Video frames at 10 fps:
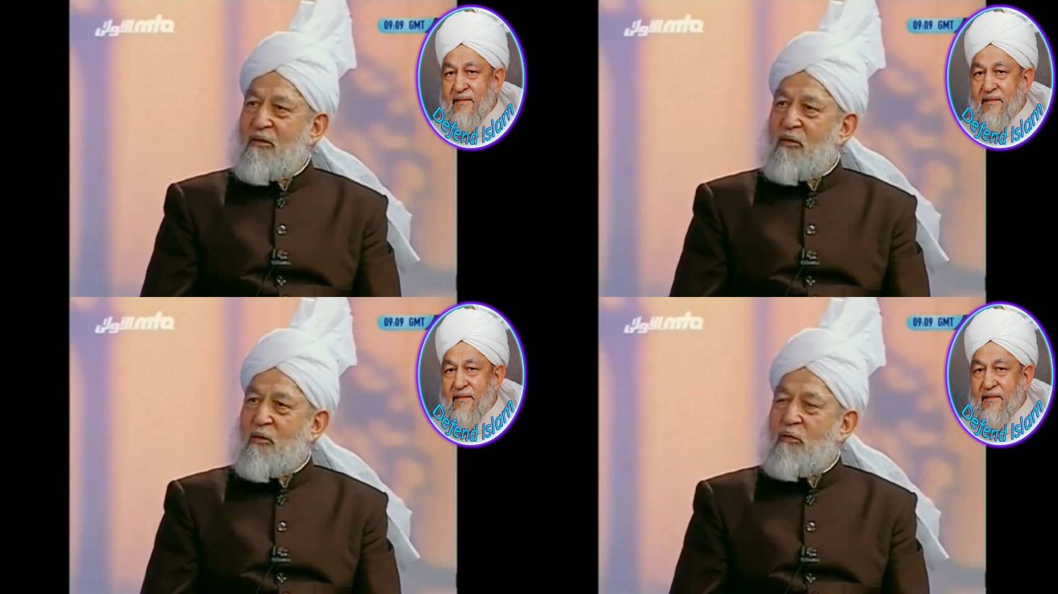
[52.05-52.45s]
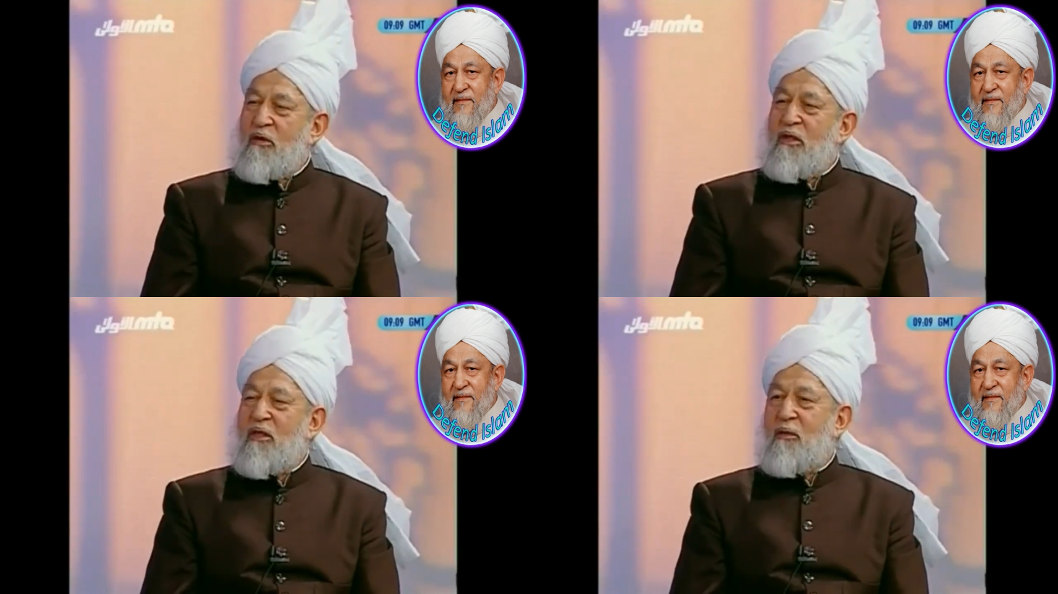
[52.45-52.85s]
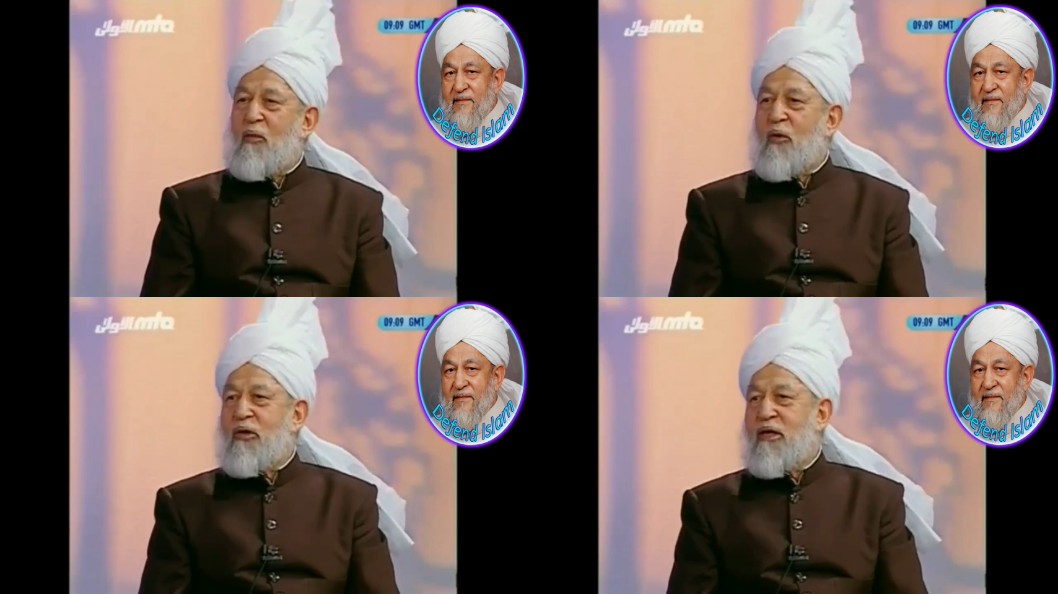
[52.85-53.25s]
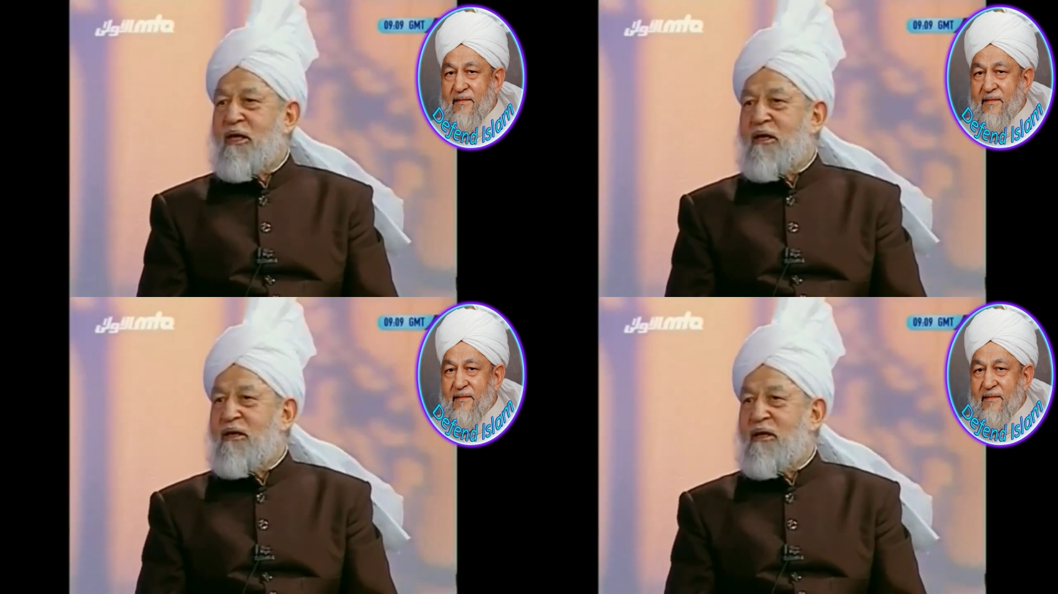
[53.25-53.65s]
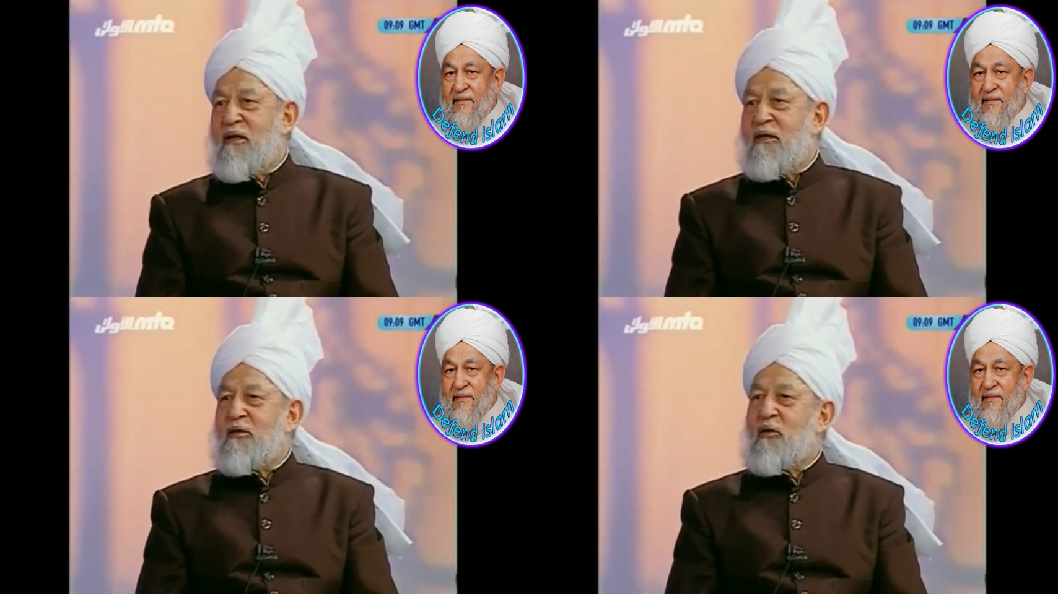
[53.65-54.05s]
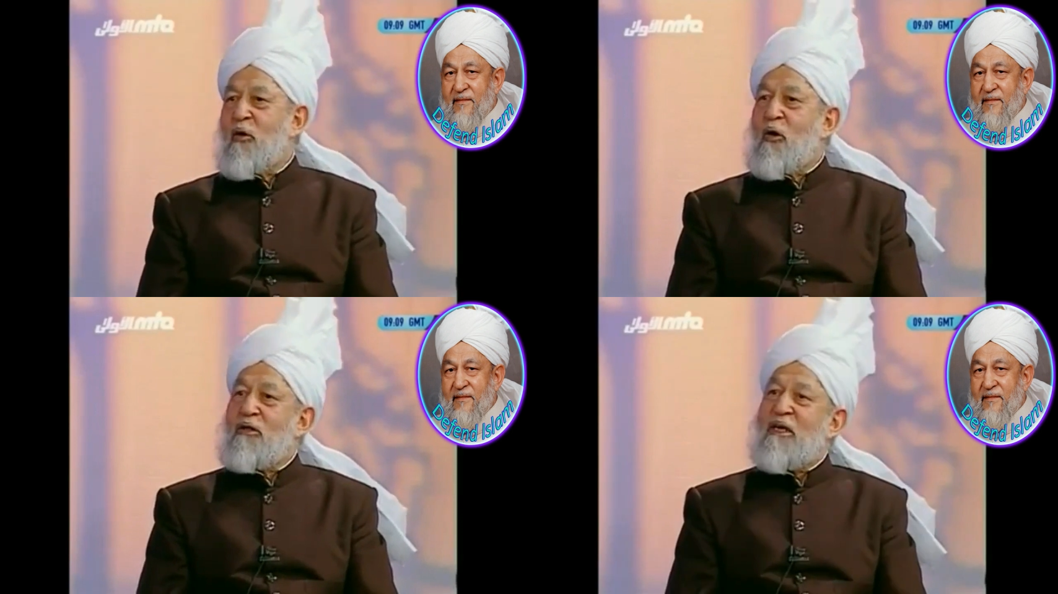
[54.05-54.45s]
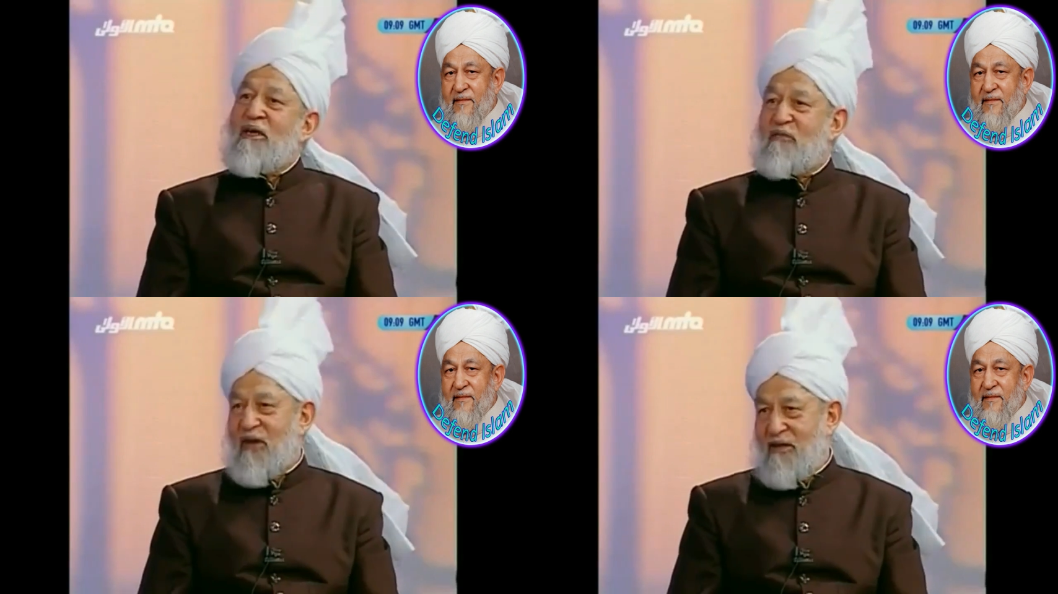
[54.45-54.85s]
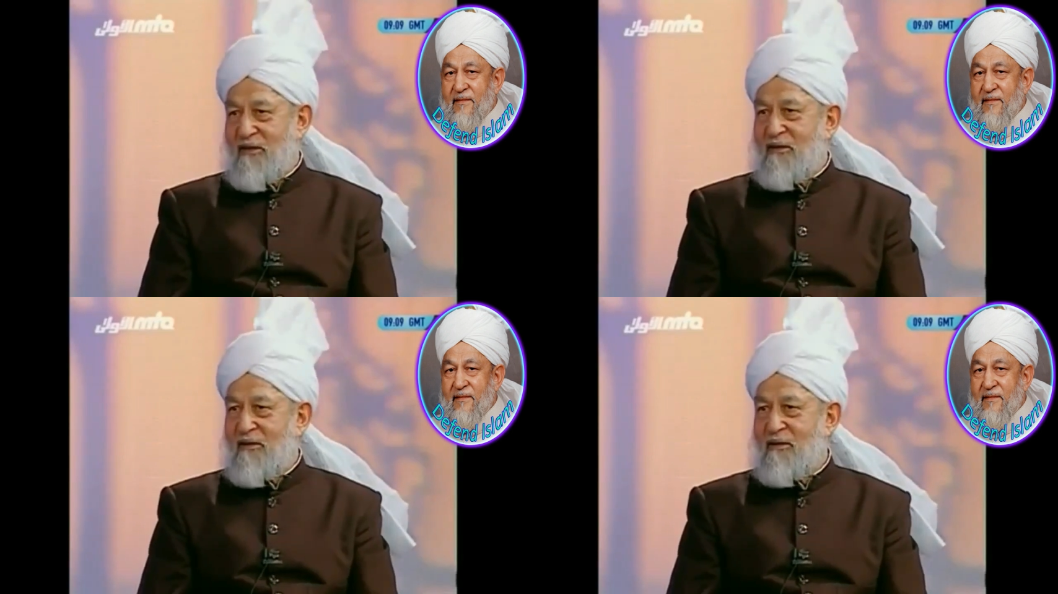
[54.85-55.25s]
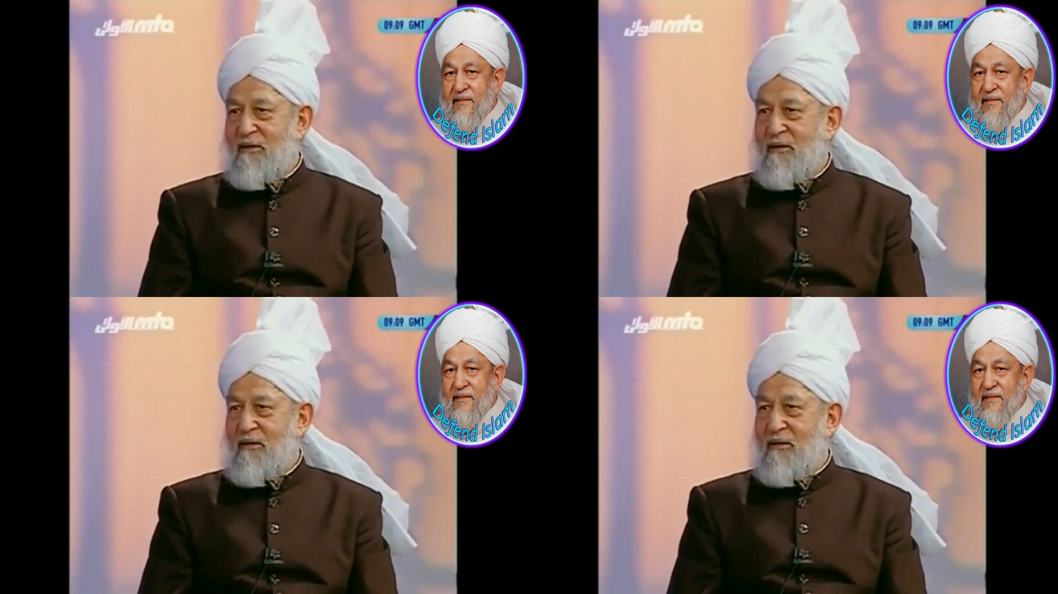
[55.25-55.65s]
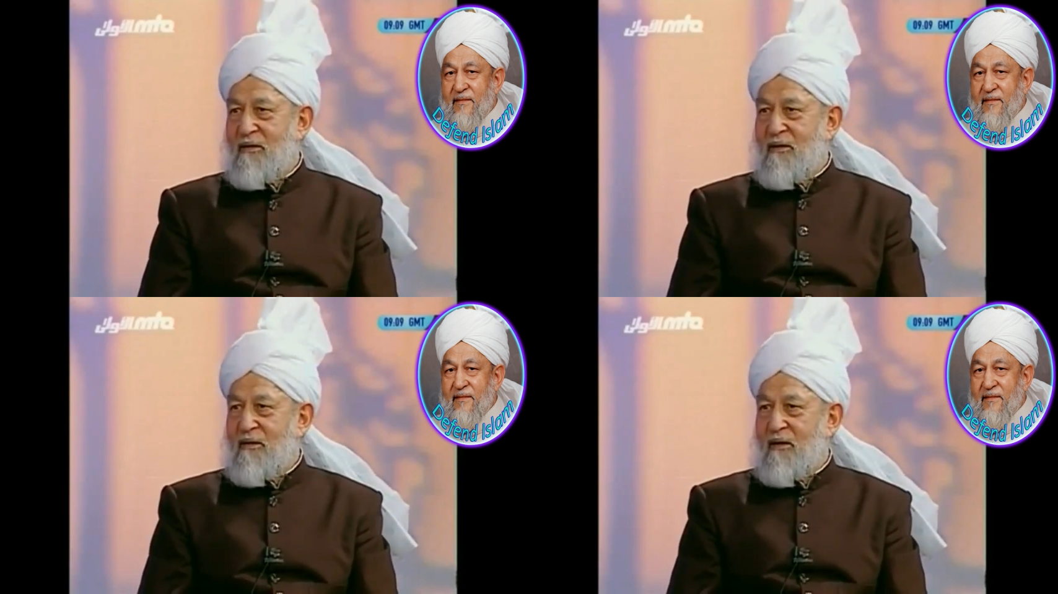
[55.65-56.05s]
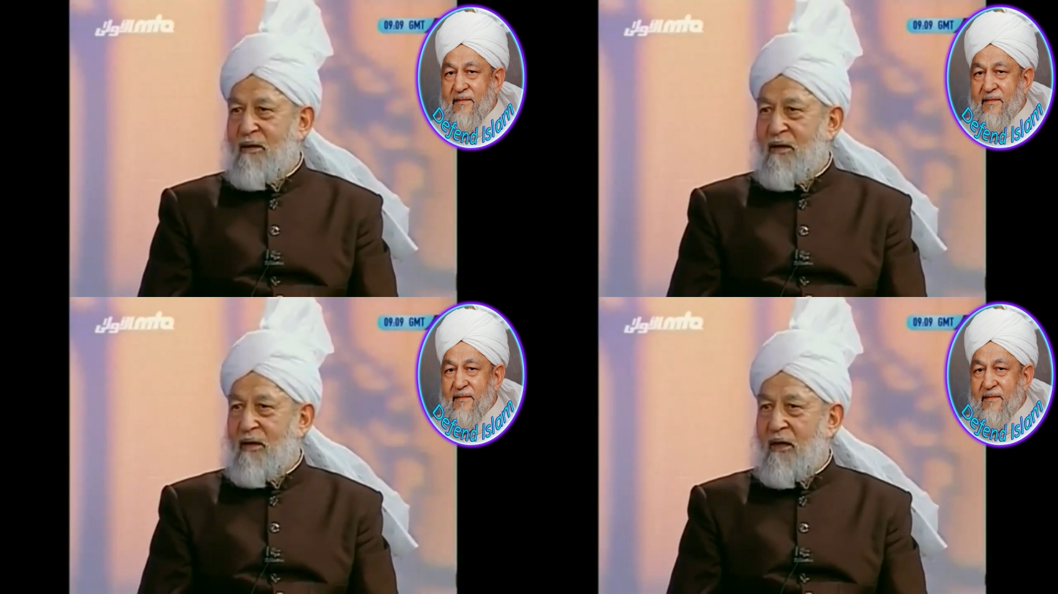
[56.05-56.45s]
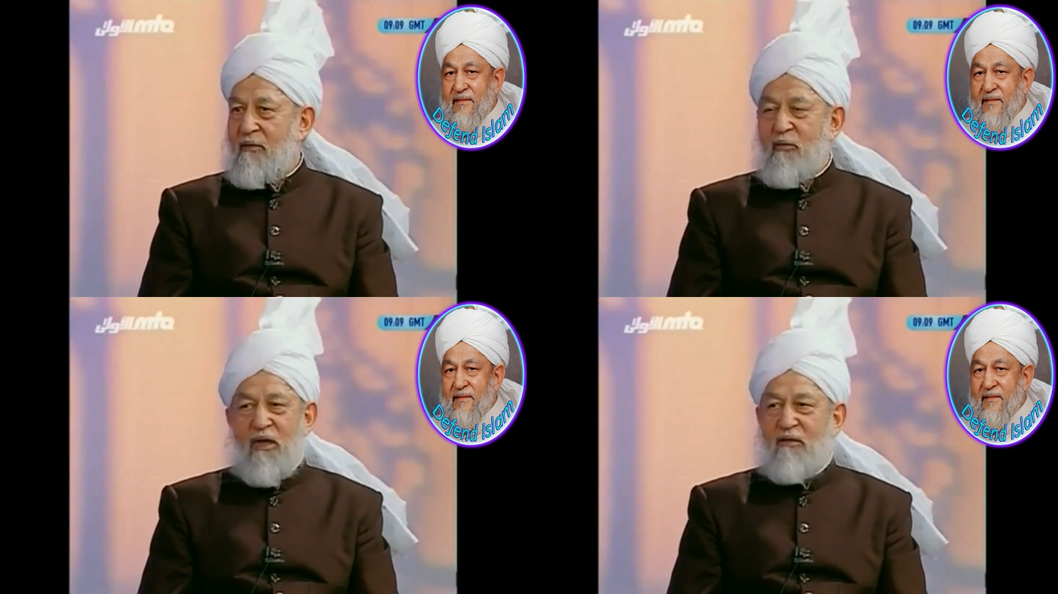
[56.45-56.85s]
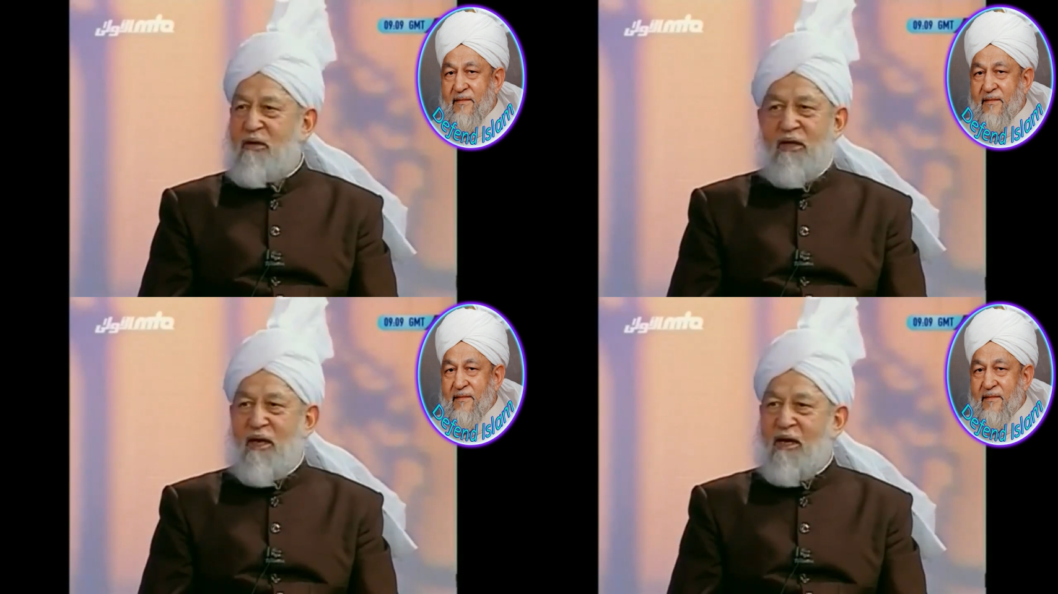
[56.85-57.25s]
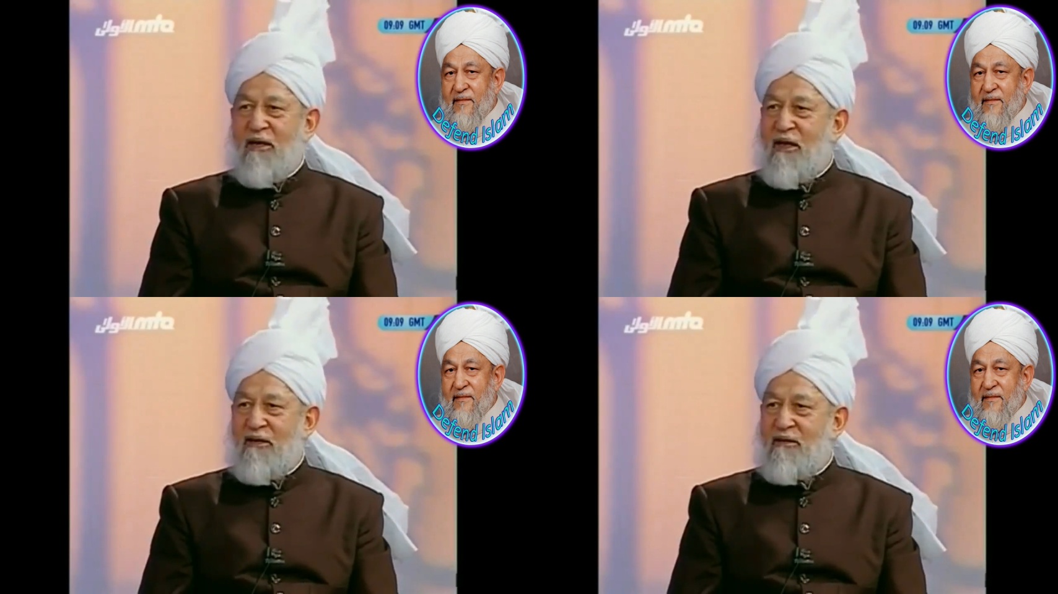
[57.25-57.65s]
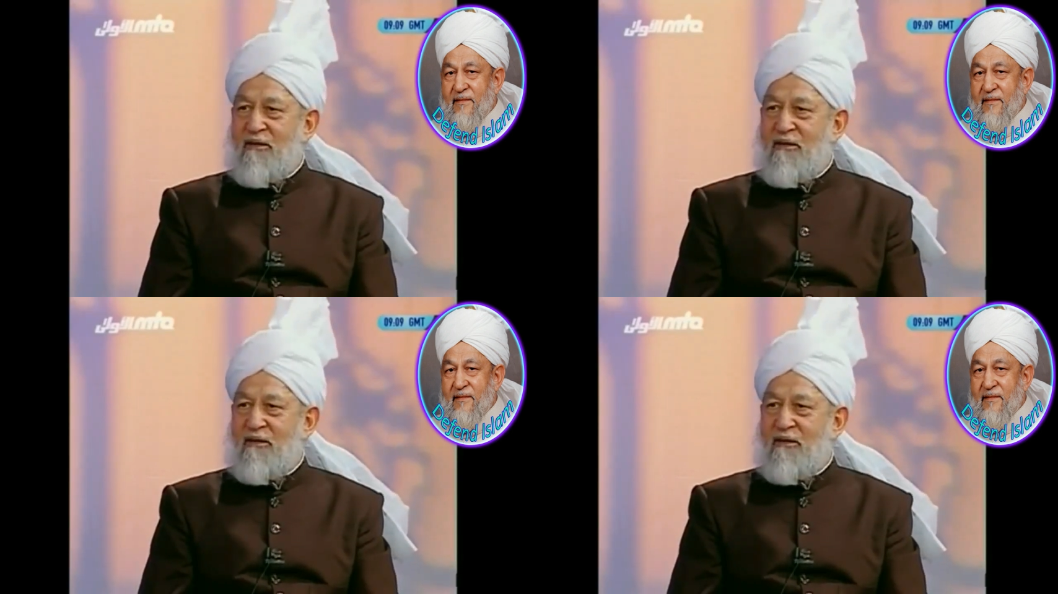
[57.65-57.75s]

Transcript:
Speaker 1: So within the body, it is cause and effect. And we never deny that.